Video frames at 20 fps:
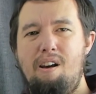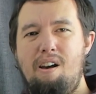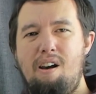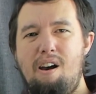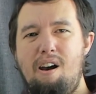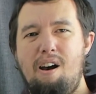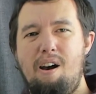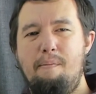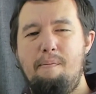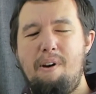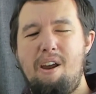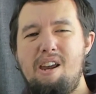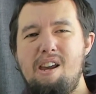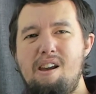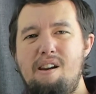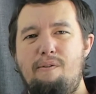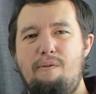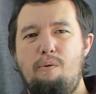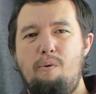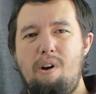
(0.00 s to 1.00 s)
Um,
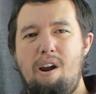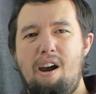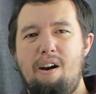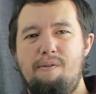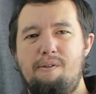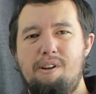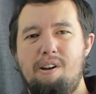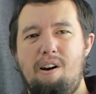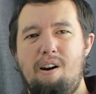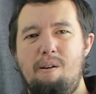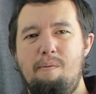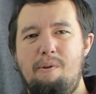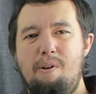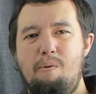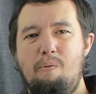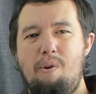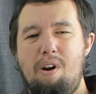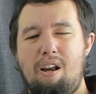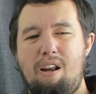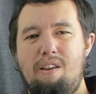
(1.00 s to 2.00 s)
if we have time
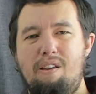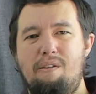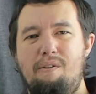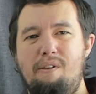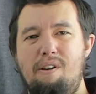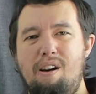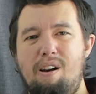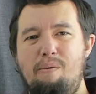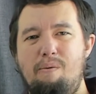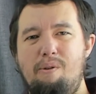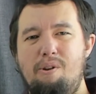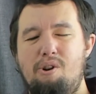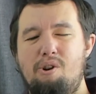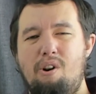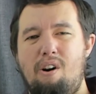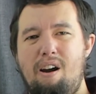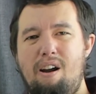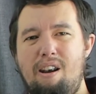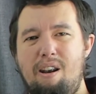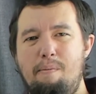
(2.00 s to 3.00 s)
in week three, we'll
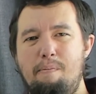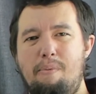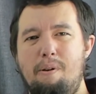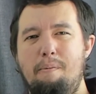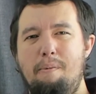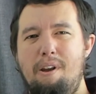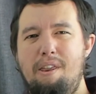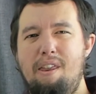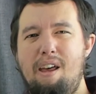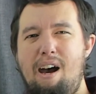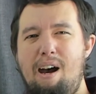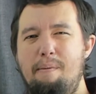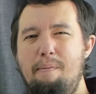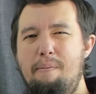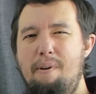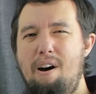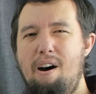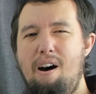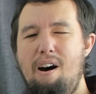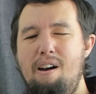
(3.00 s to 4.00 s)
try and implement that,
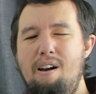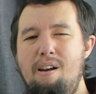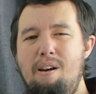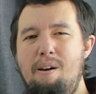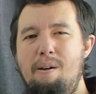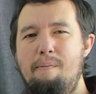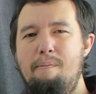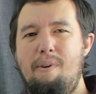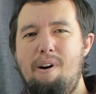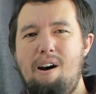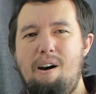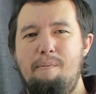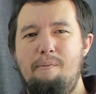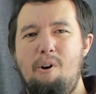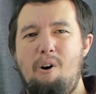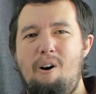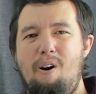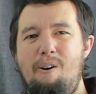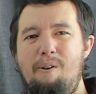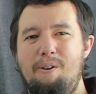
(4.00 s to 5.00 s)
but my, I'm
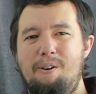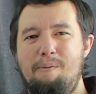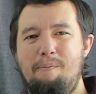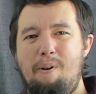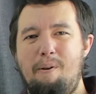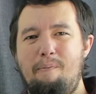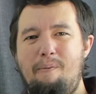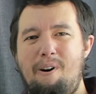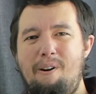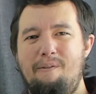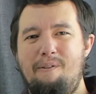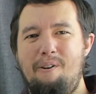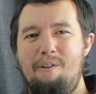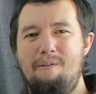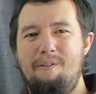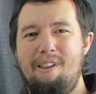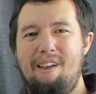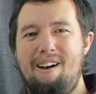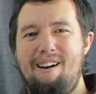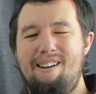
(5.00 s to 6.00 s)
not holding my breath
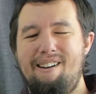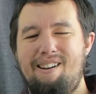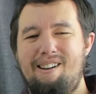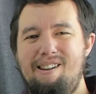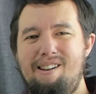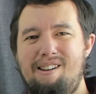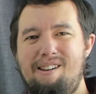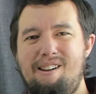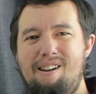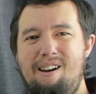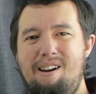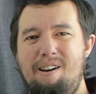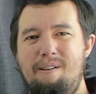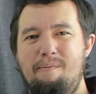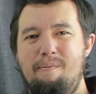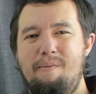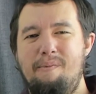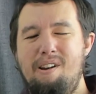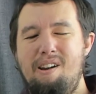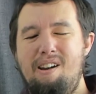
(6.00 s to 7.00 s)
over that because
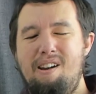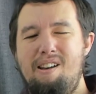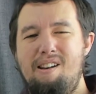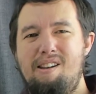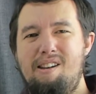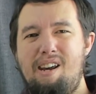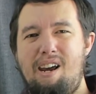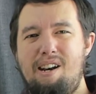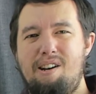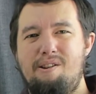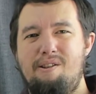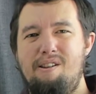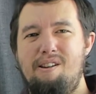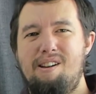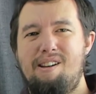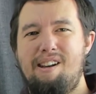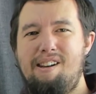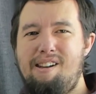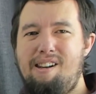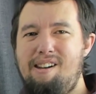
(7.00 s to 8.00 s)
um,
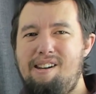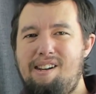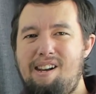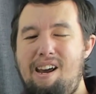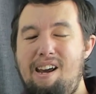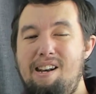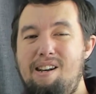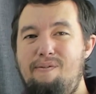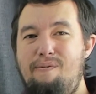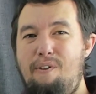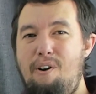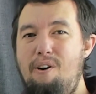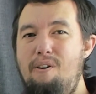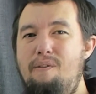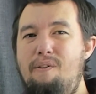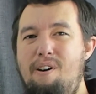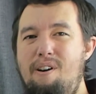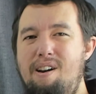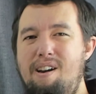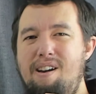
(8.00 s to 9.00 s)
Tetris, as I said, it's very
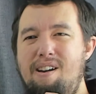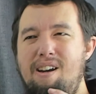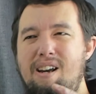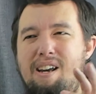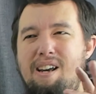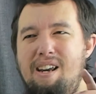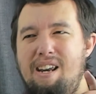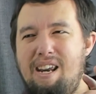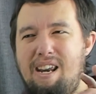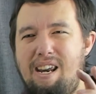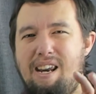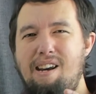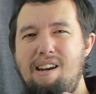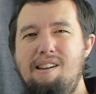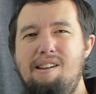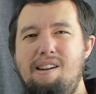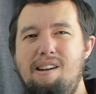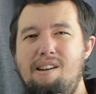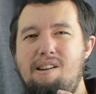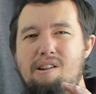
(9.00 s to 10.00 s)
very
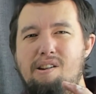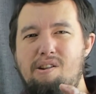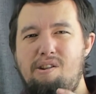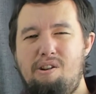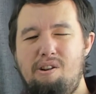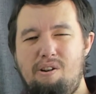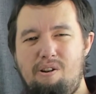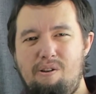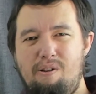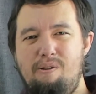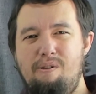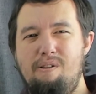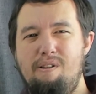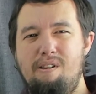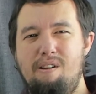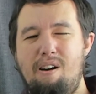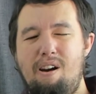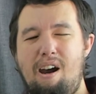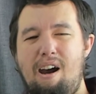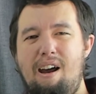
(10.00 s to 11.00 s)
easy to do
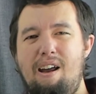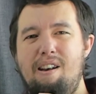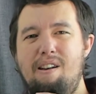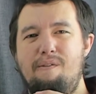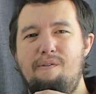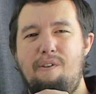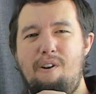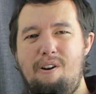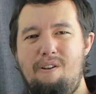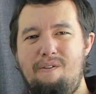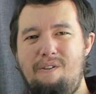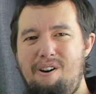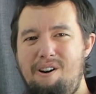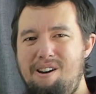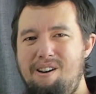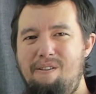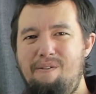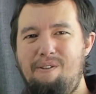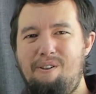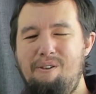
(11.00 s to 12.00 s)
and very very
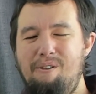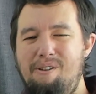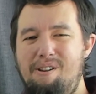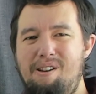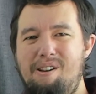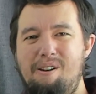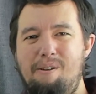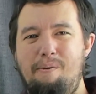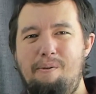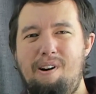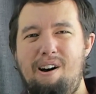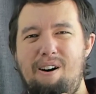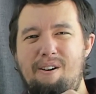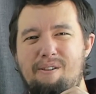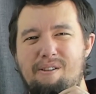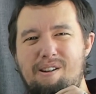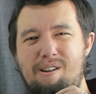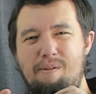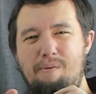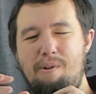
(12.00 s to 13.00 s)
difficult to do
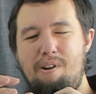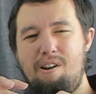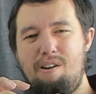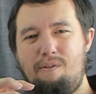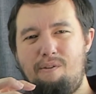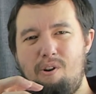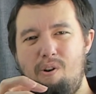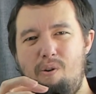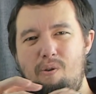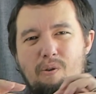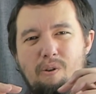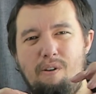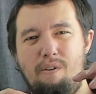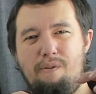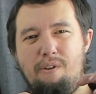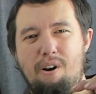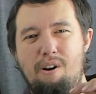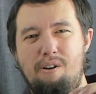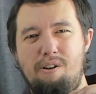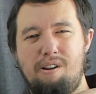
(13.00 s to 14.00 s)
well. So when you've got all
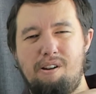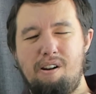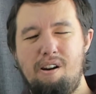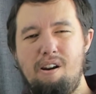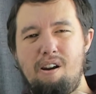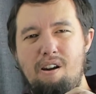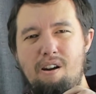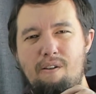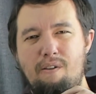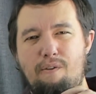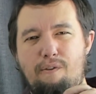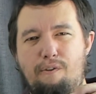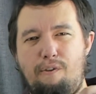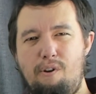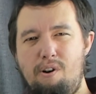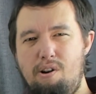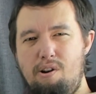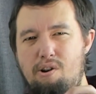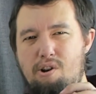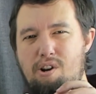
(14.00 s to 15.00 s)
of those
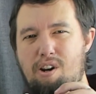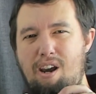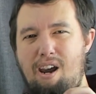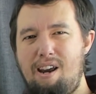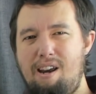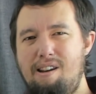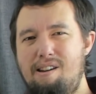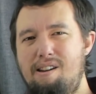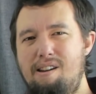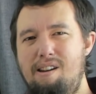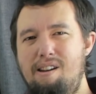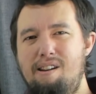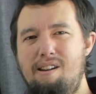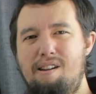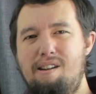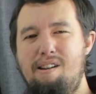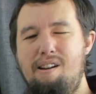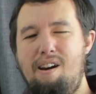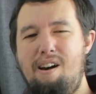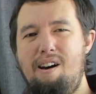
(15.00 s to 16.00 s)
fringe
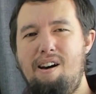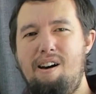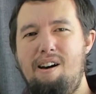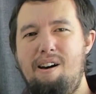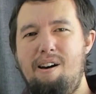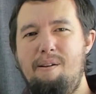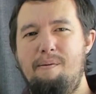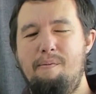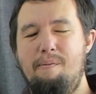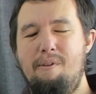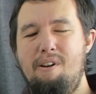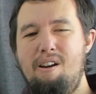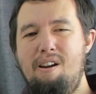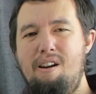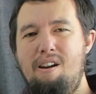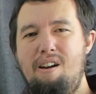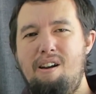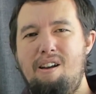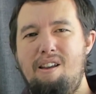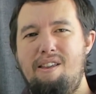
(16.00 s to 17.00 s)
cases. Um,
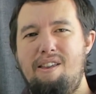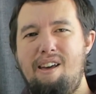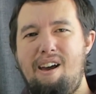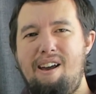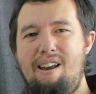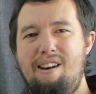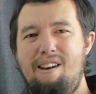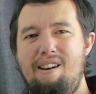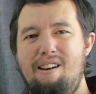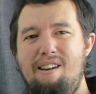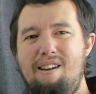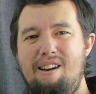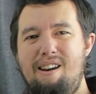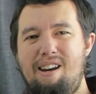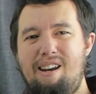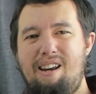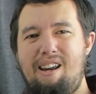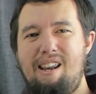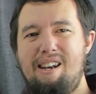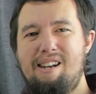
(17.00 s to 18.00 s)
then
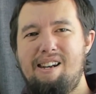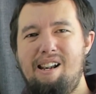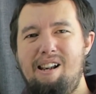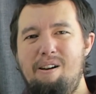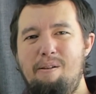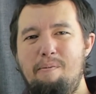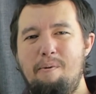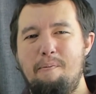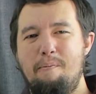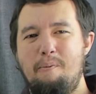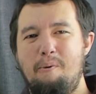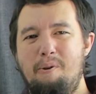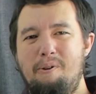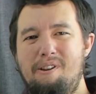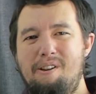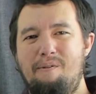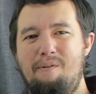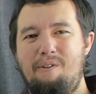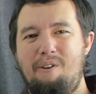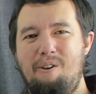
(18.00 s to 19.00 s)
it gets a little bit more
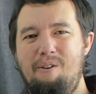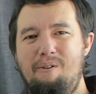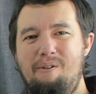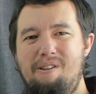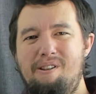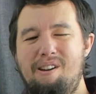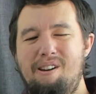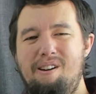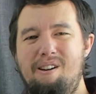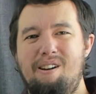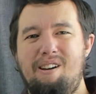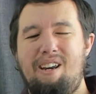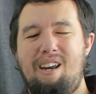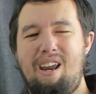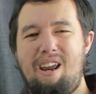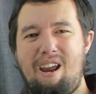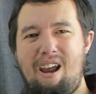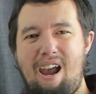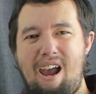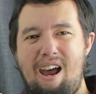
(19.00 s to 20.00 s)
difficult to
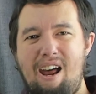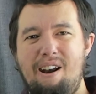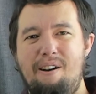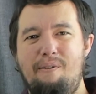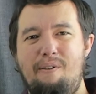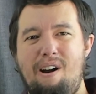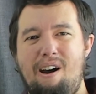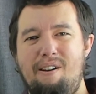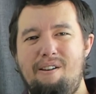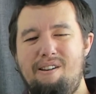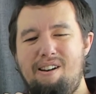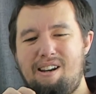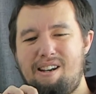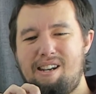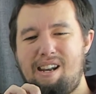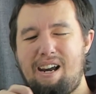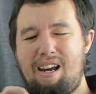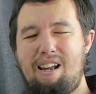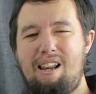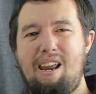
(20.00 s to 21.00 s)
get your head around
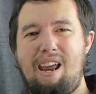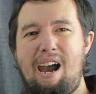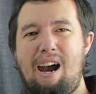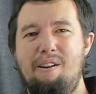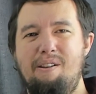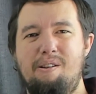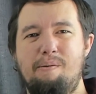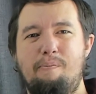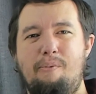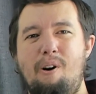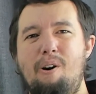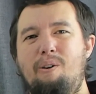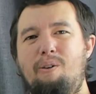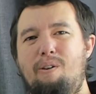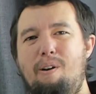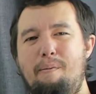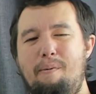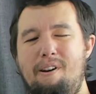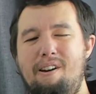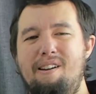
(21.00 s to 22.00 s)
exactly how to
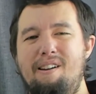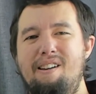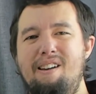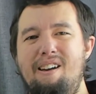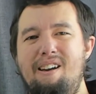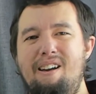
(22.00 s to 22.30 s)
program it.